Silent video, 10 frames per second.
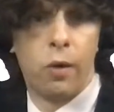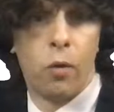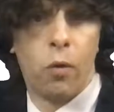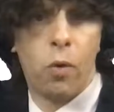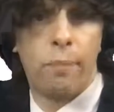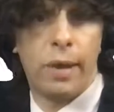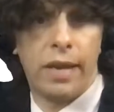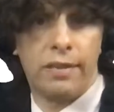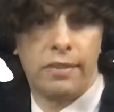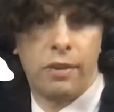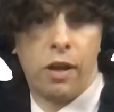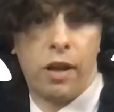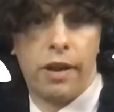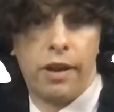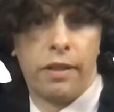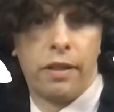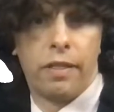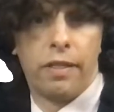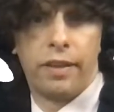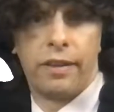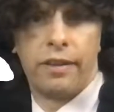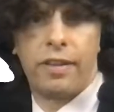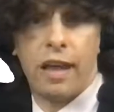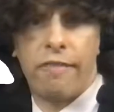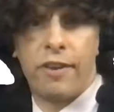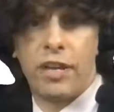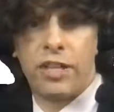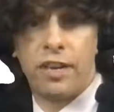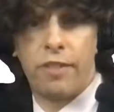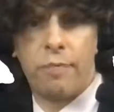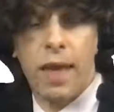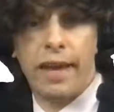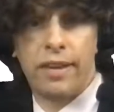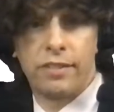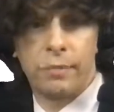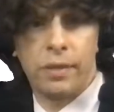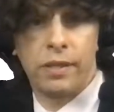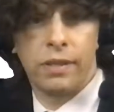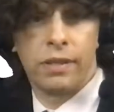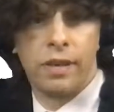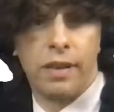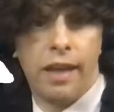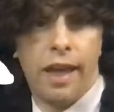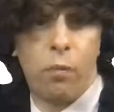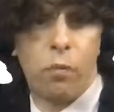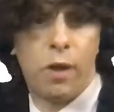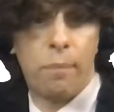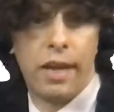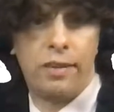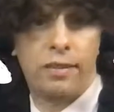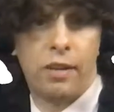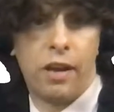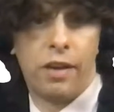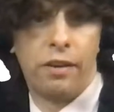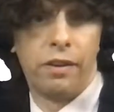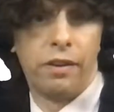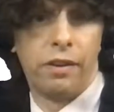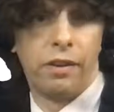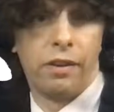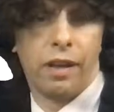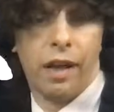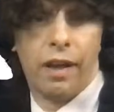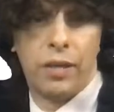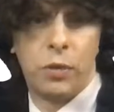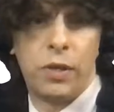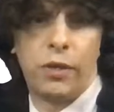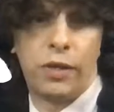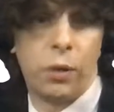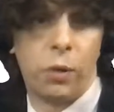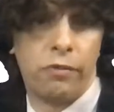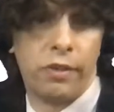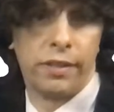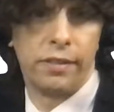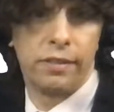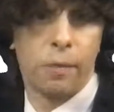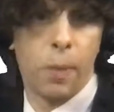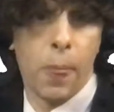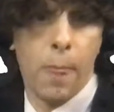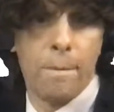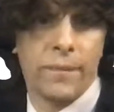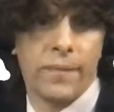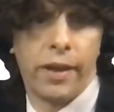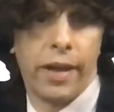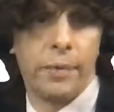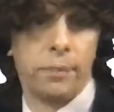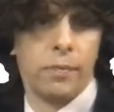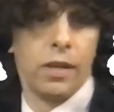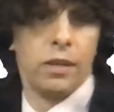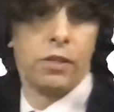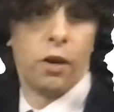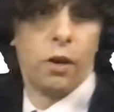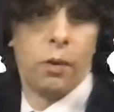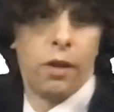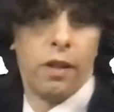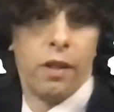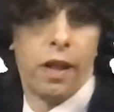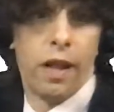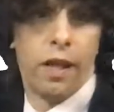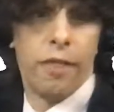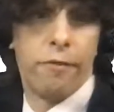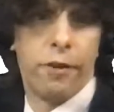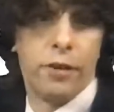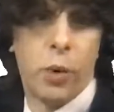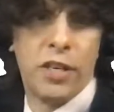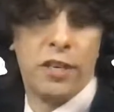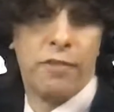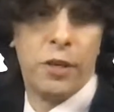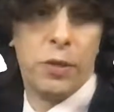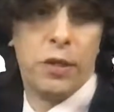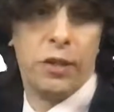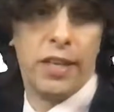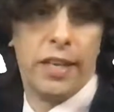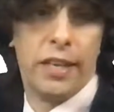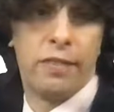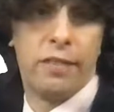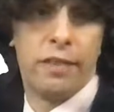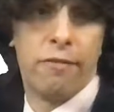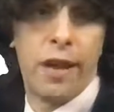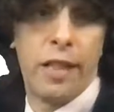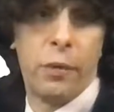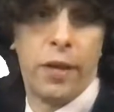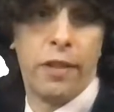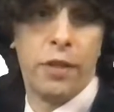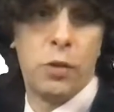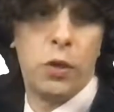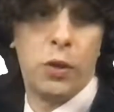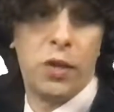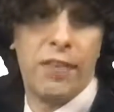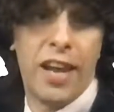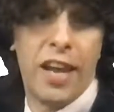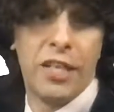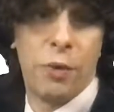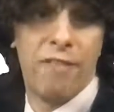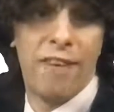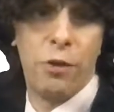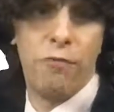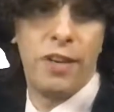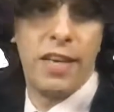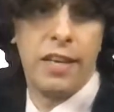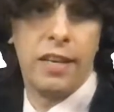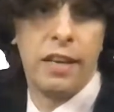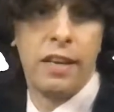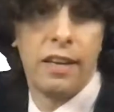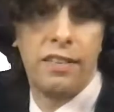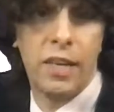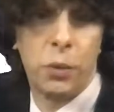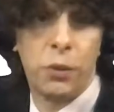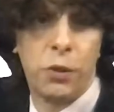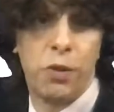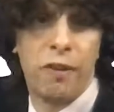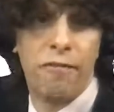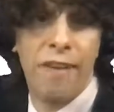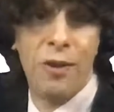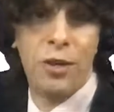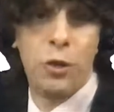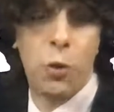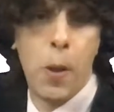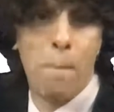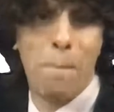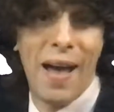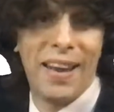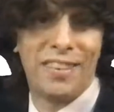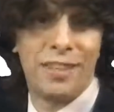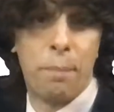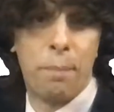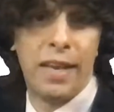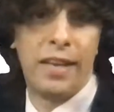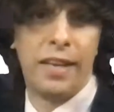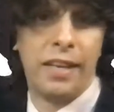one based on the definition of the mechanism, and one based on utility equivalence. Okay, so the first equation for utility is the following. The utility of an agent with value V is equal to their value minus their bid